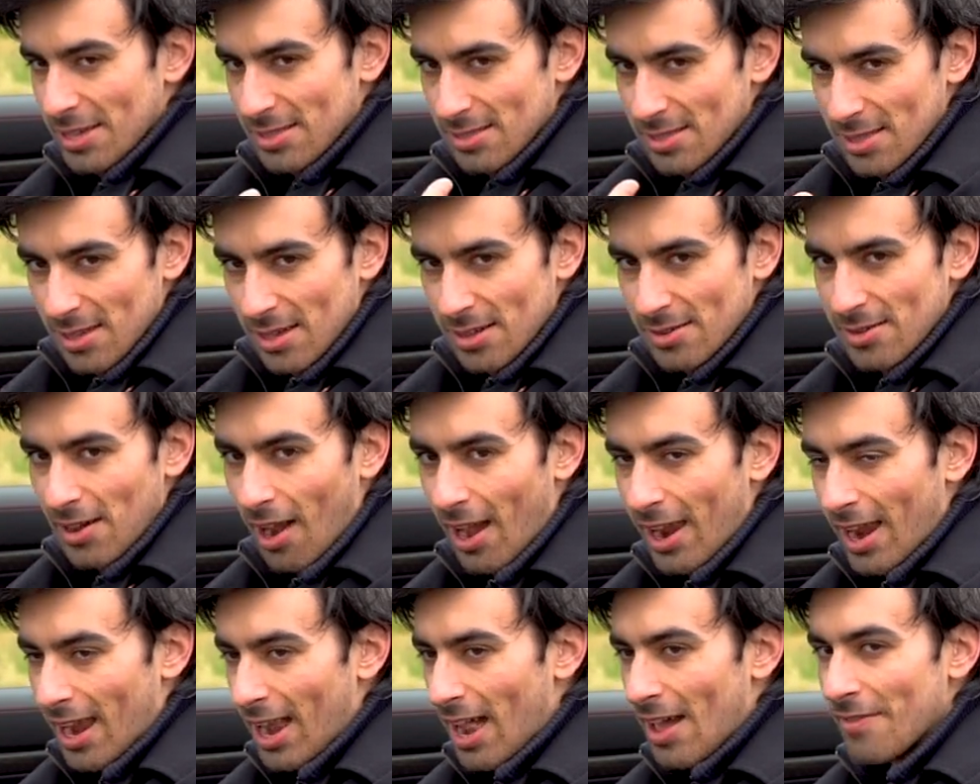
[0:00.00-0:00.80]
The
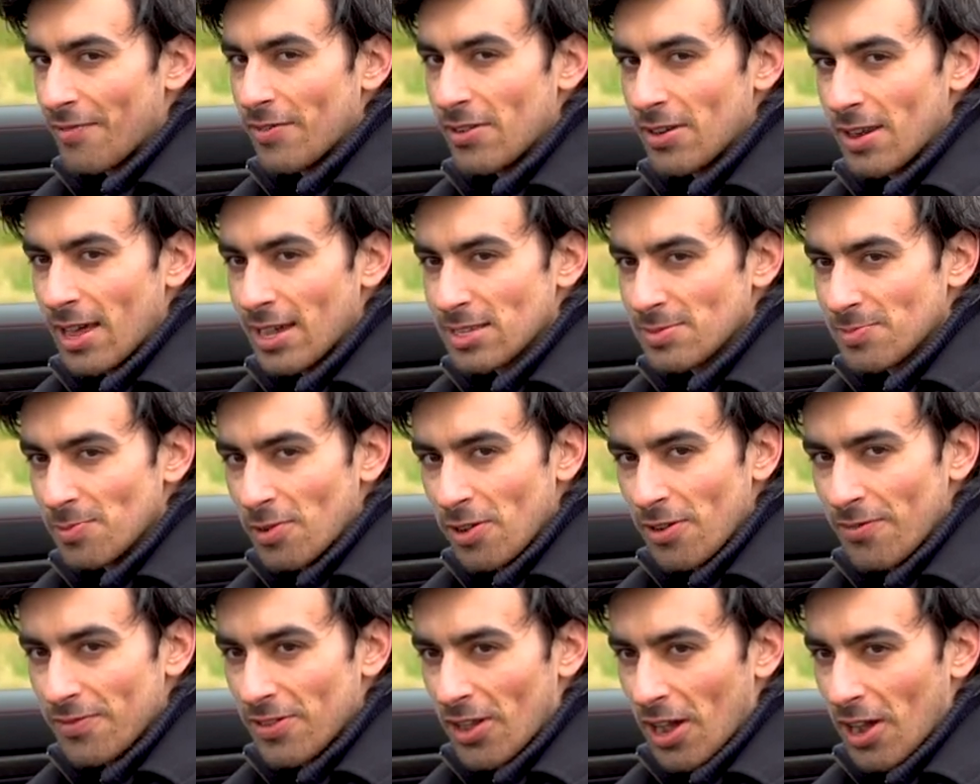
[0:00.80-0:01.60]
nine eleven has
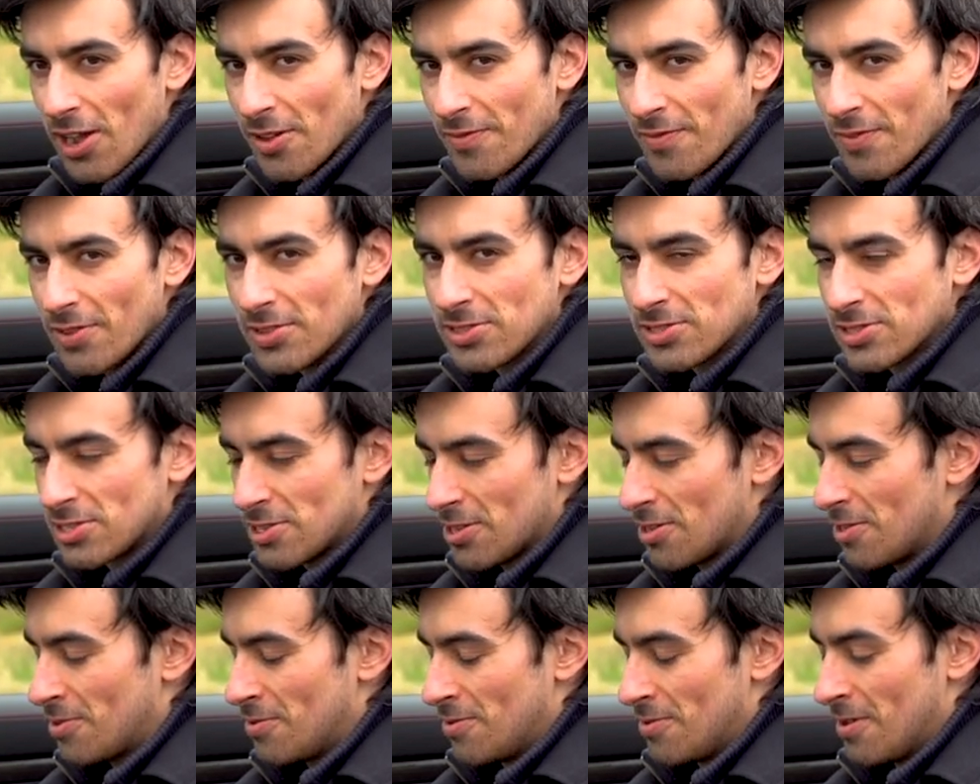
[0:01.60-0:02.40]
moved over
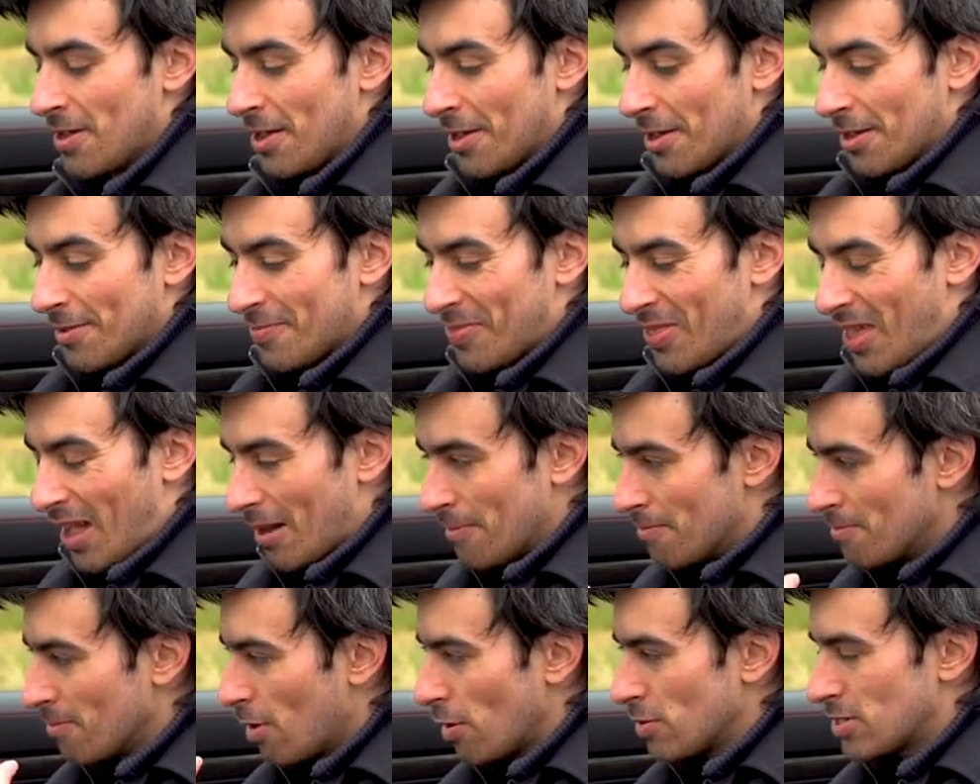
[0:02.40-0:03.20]
to
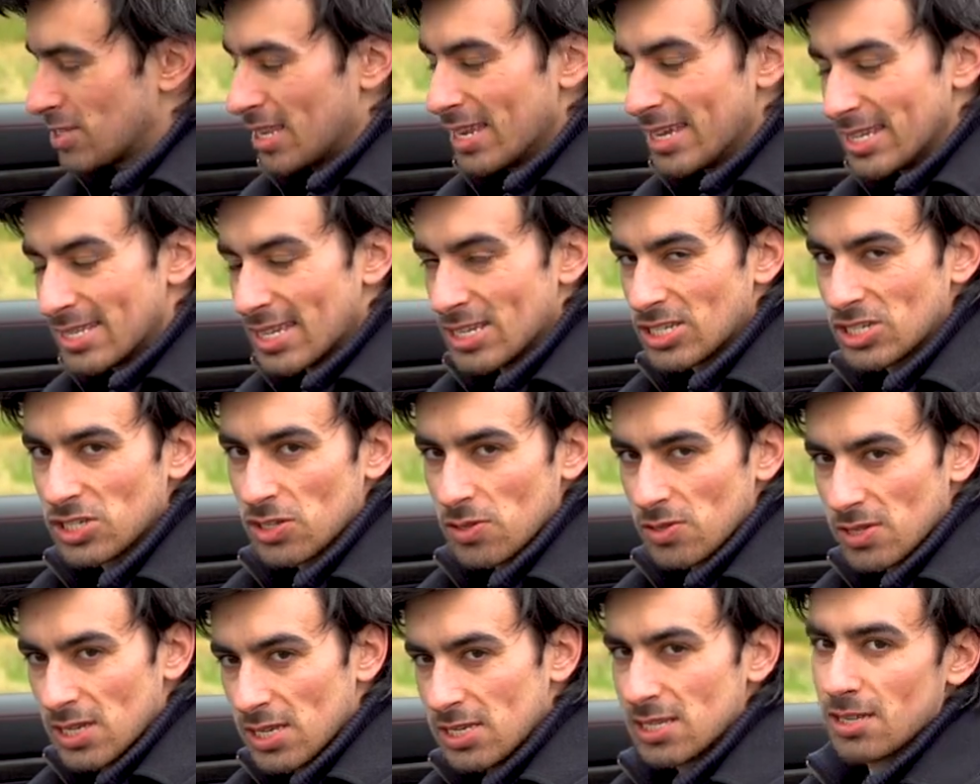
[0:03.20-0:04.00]
a mostly
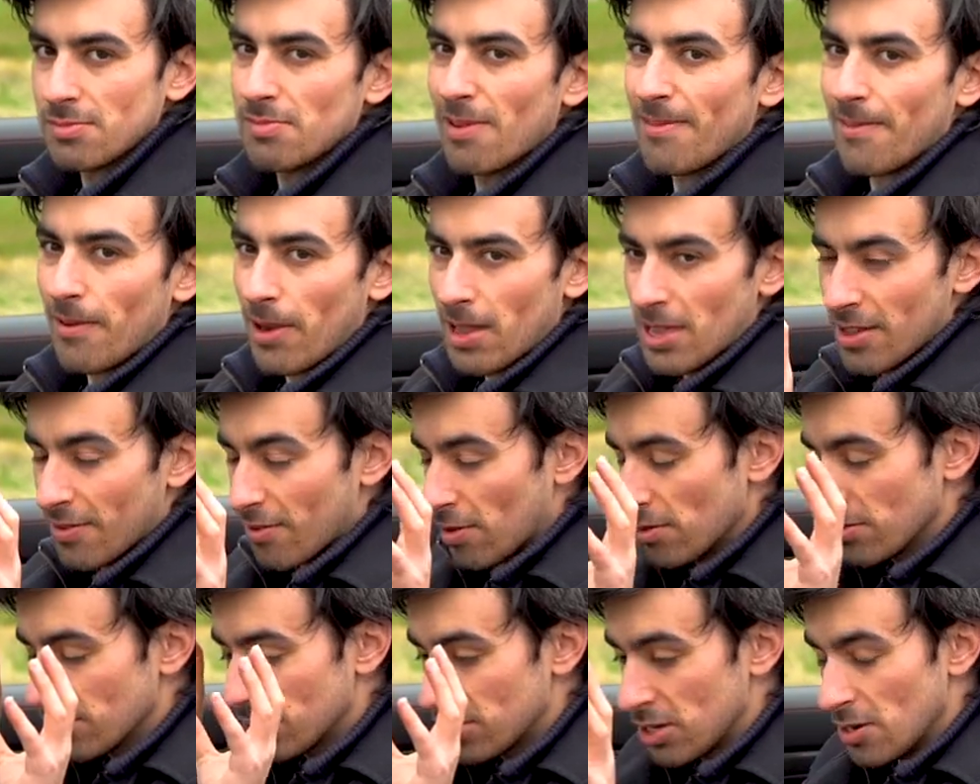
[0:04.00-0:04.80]
digital system of where you've
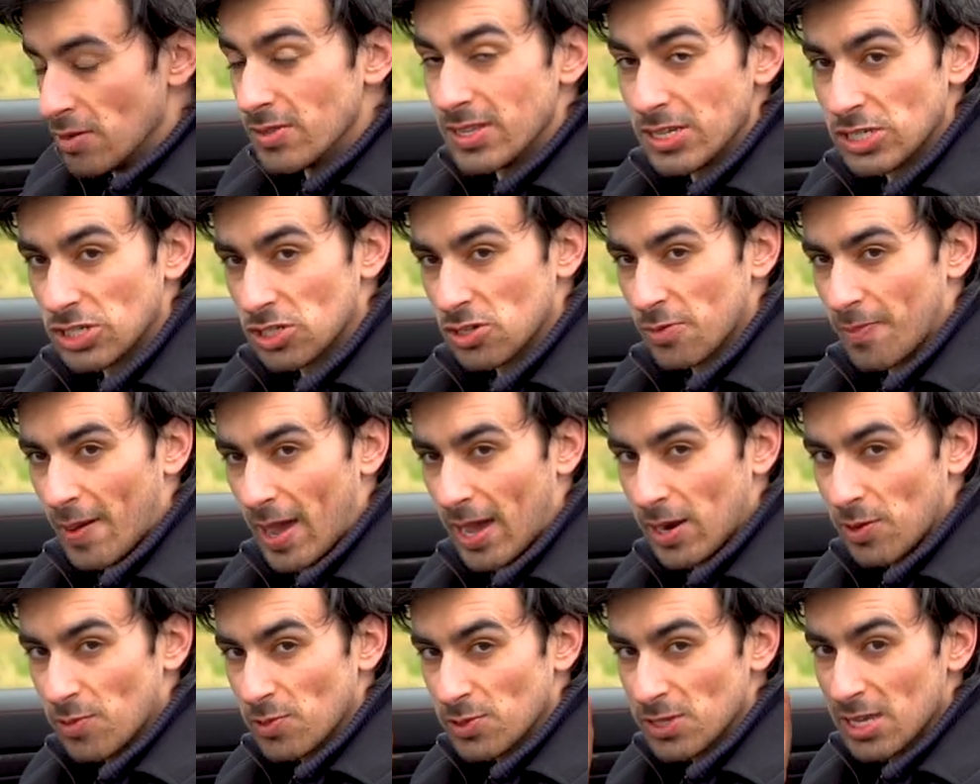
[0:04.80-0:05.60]
got two digital
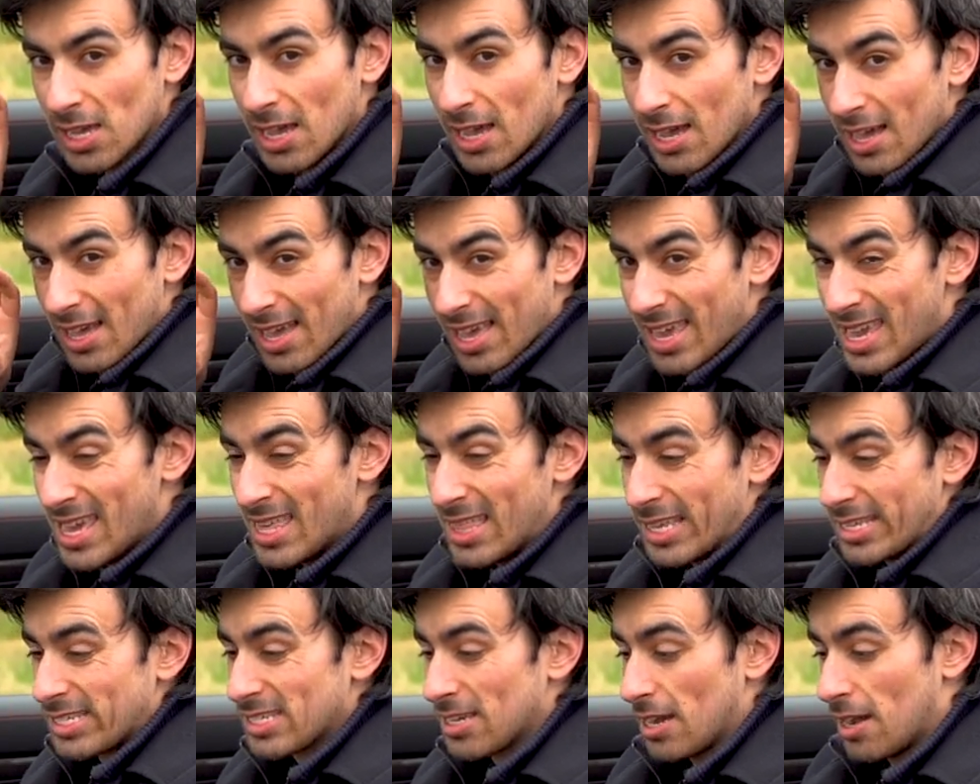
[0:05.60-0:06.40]
panels
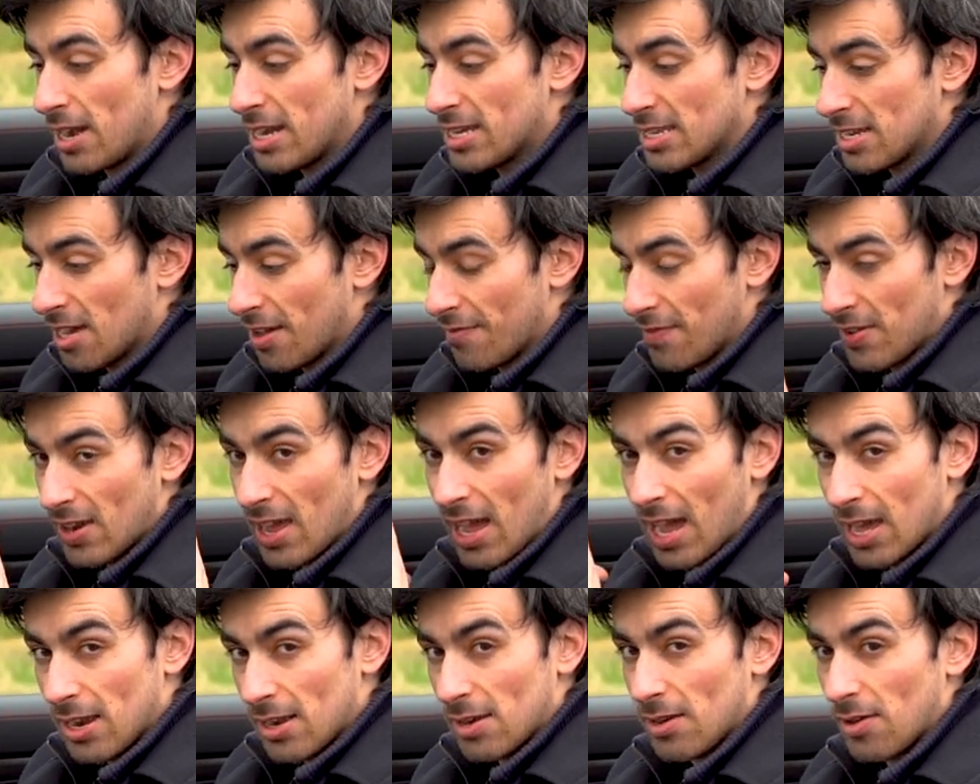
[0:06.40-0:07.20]
either side of an
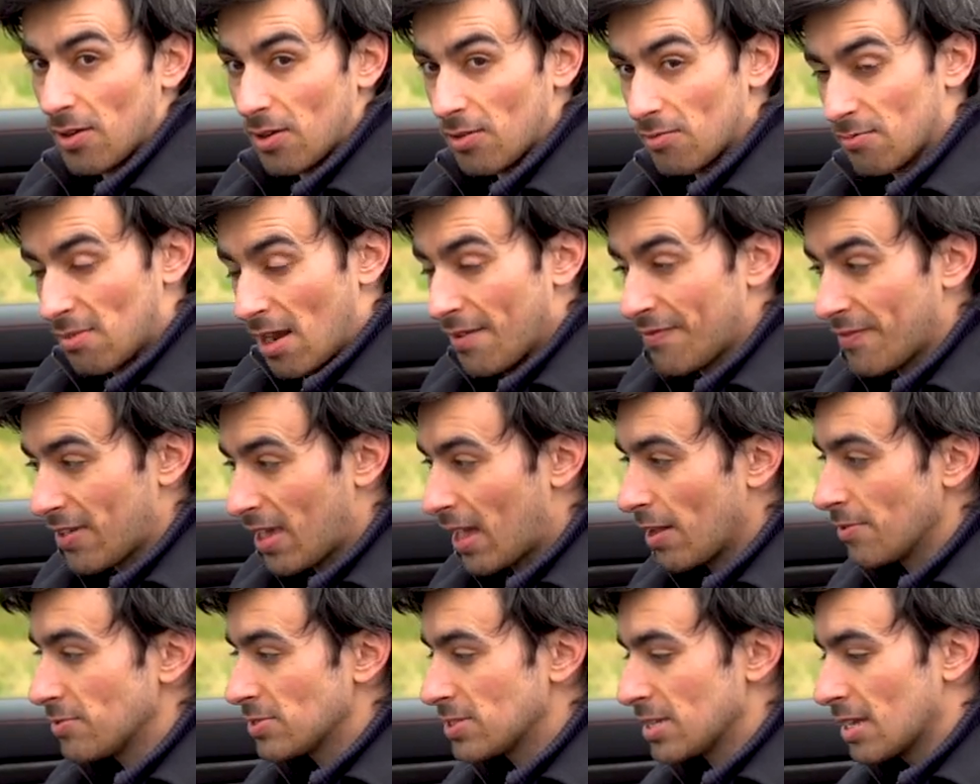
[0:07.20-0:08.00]
analog rev
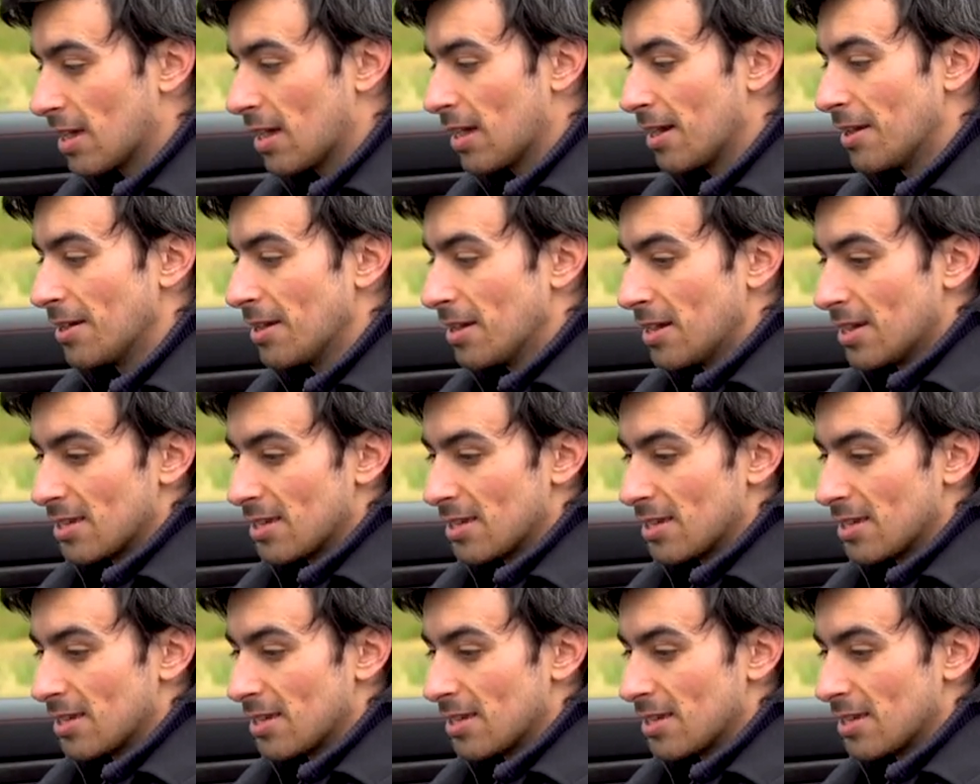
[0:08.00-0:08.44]
counter.